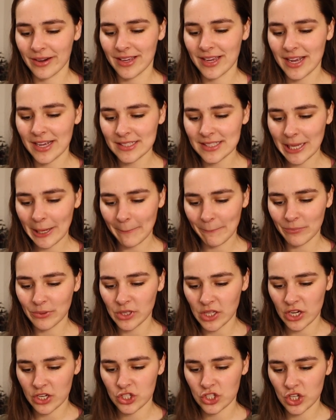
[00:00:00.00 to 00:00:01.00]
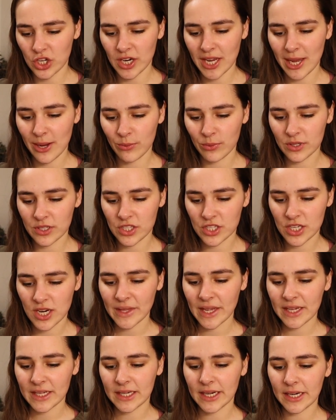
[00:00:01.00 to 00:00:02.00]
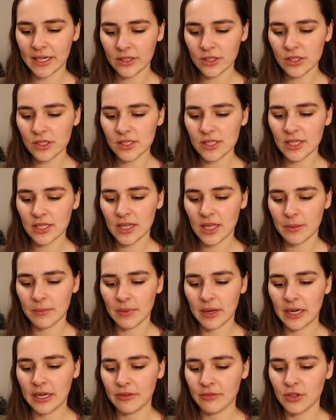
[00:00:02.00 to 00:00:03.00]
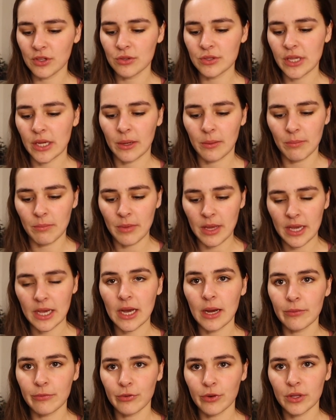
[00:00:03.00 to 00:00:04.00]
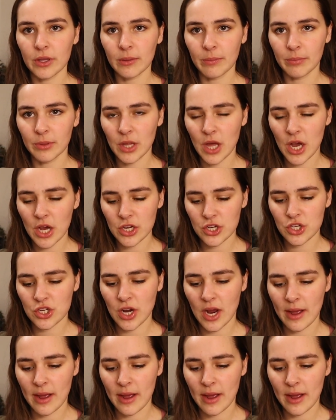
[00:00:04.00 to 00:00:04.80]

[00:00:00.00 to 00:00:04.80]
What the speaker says: It has like blush on it, which it kind of looks like they might have used like makeup for the blush,